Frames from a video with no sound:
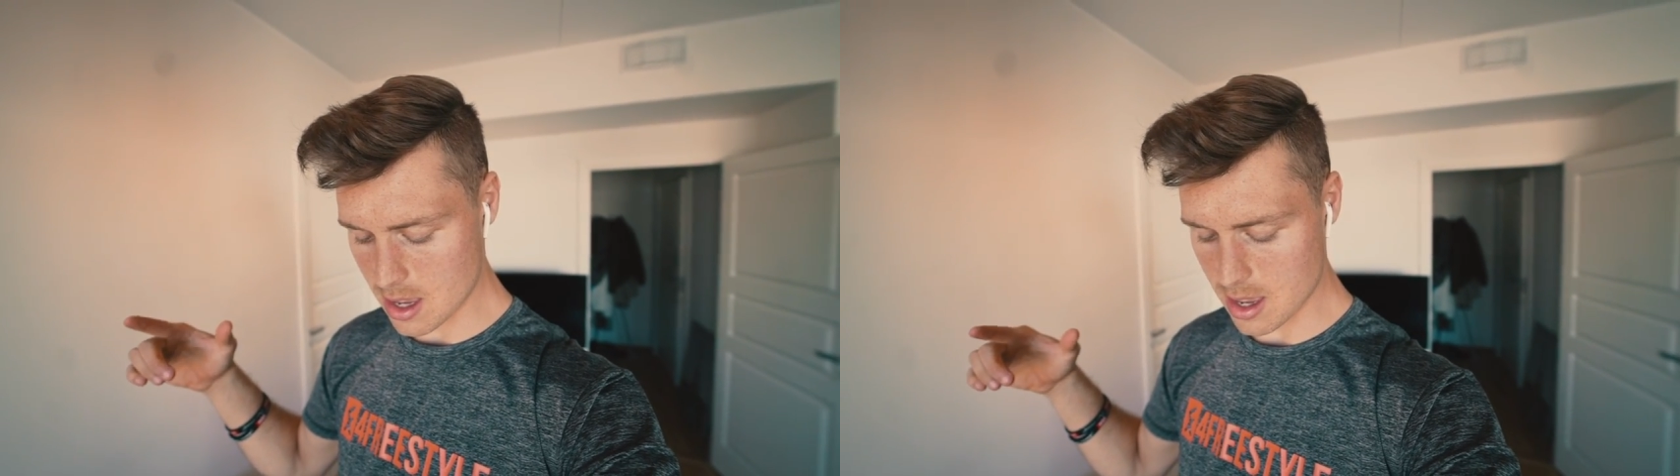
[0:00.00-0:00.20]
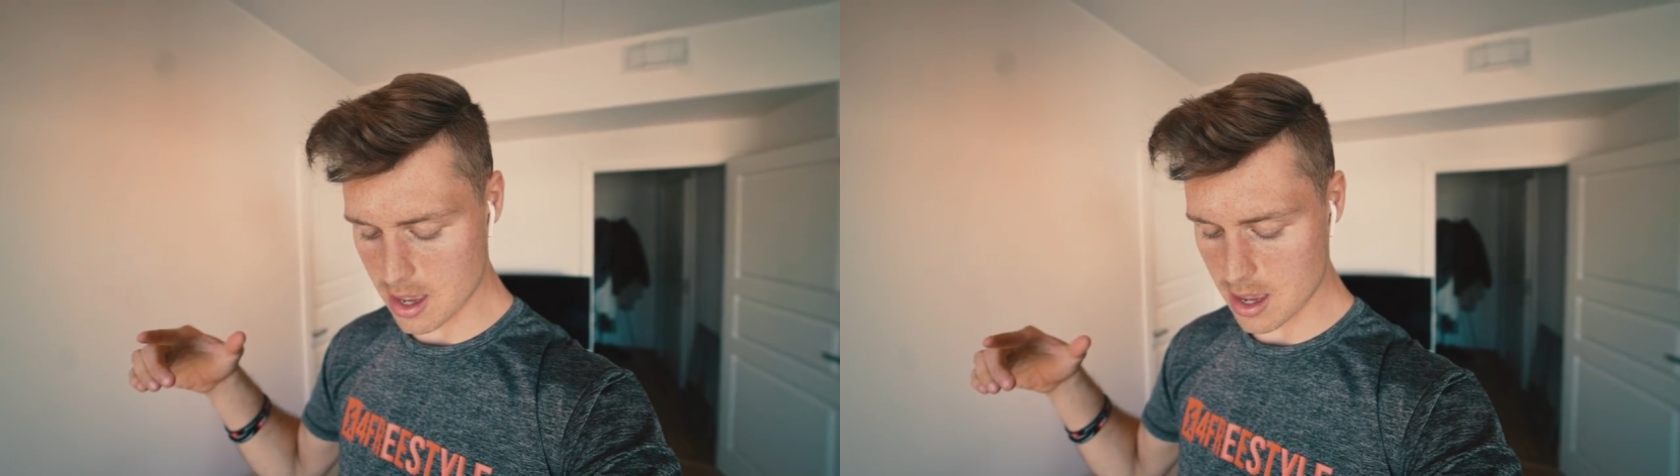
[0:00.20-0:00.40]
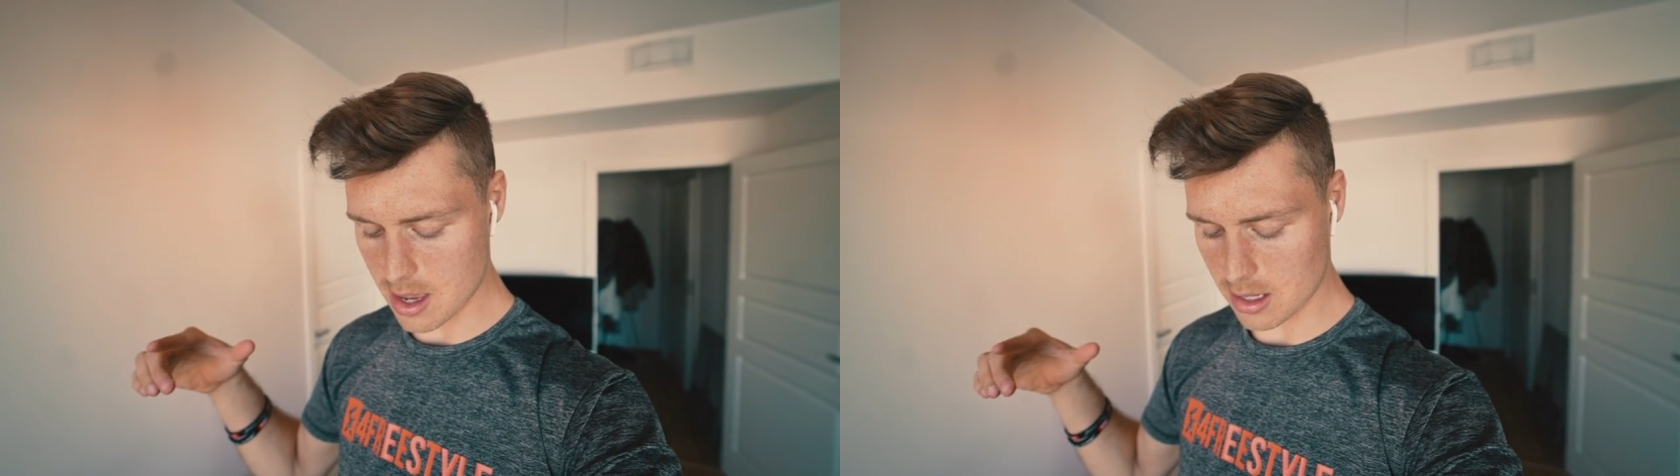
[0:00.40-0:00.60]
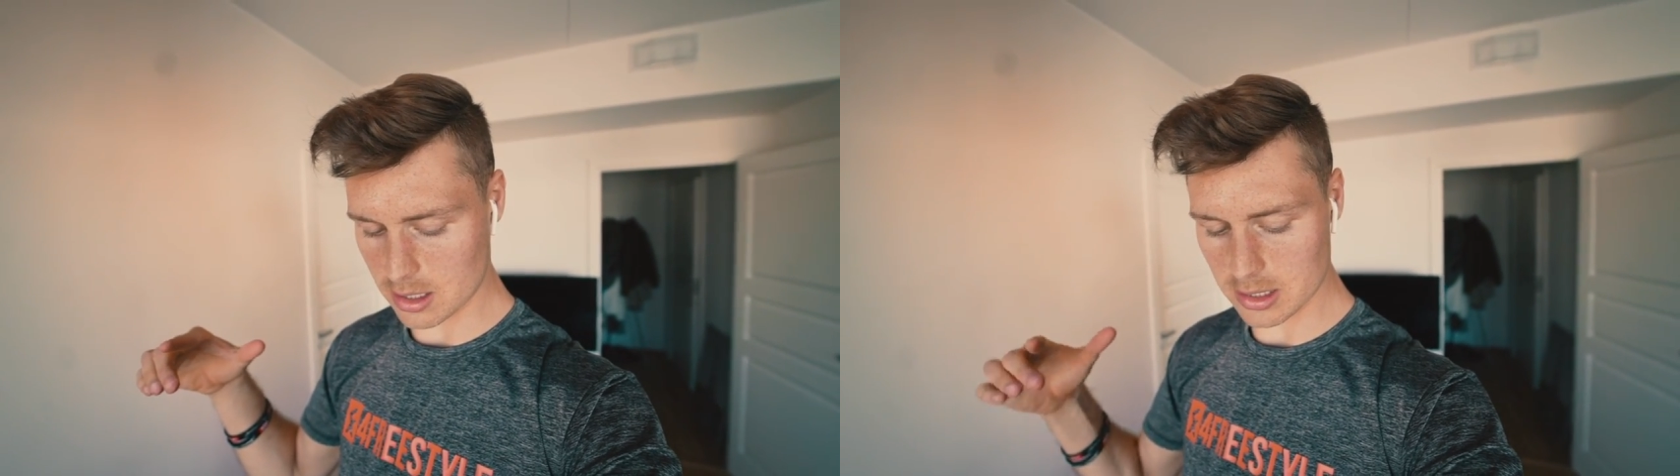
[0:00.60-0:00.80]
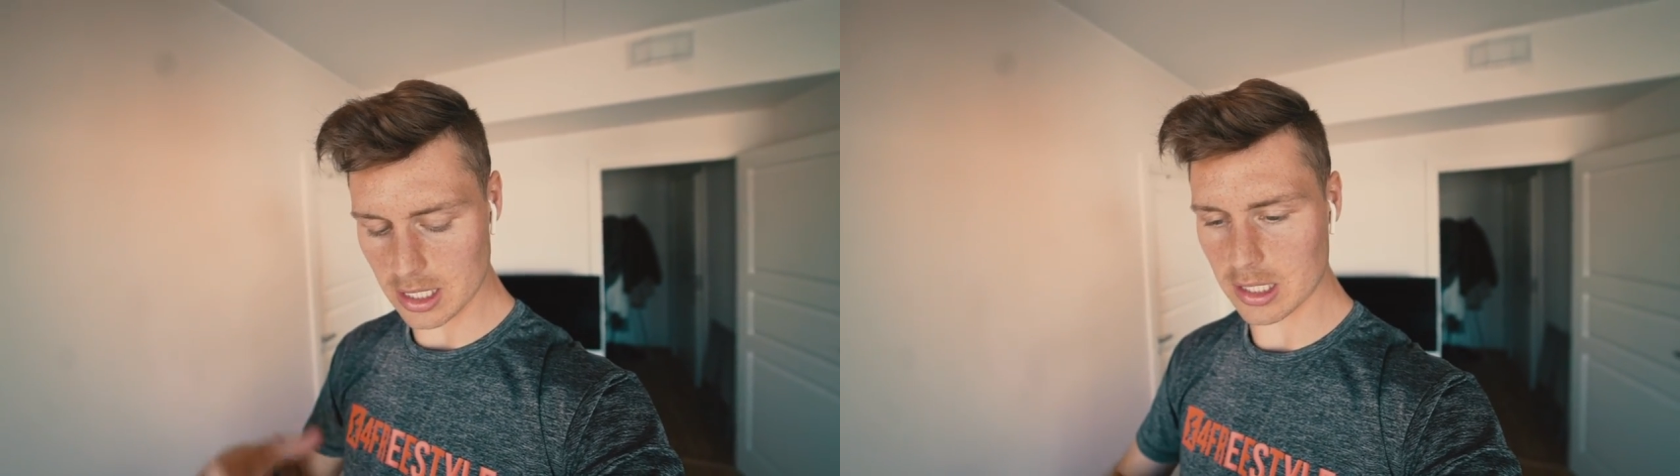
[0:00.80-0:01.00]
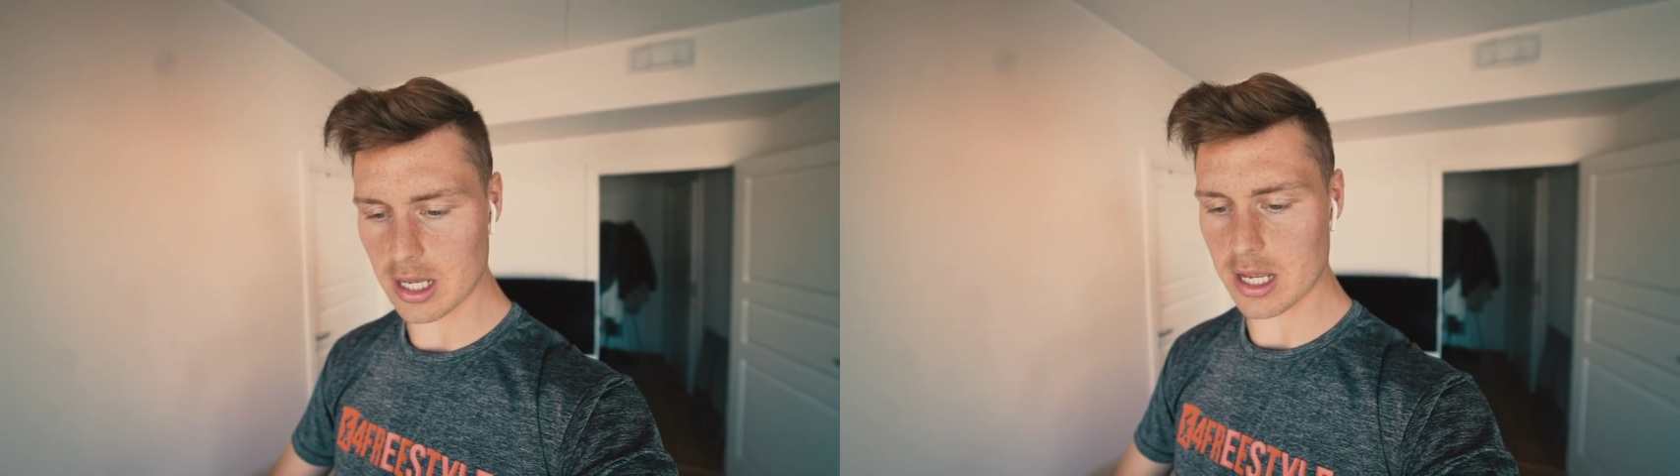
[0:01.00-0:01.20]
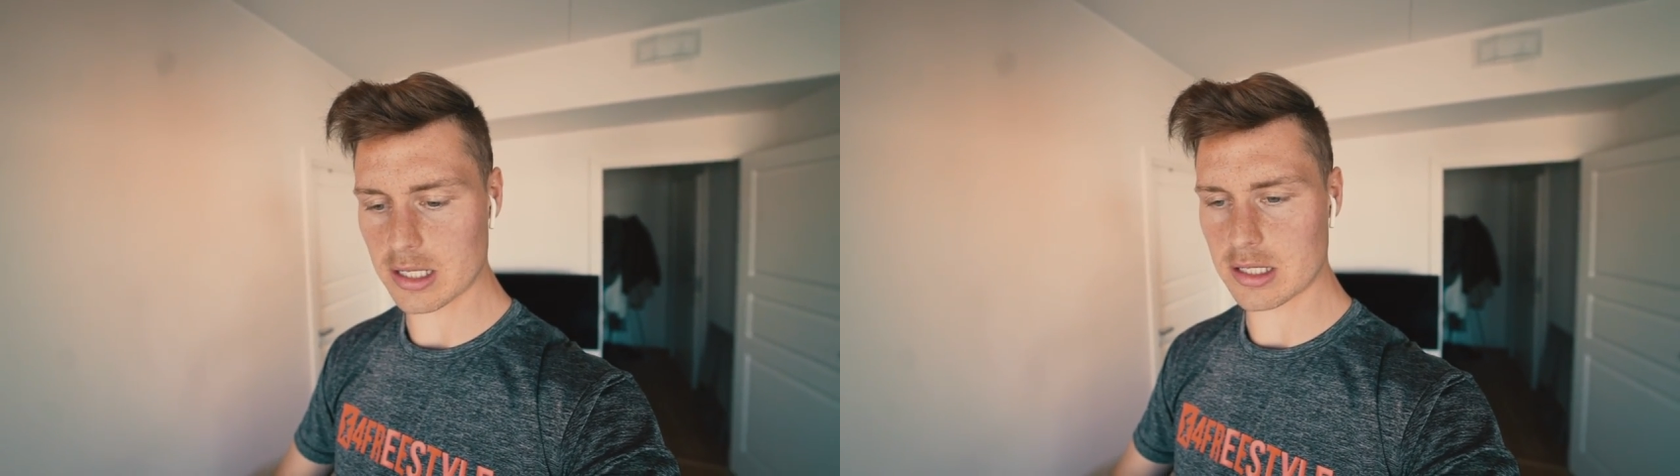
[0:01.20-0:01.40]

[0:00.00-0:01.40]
And still got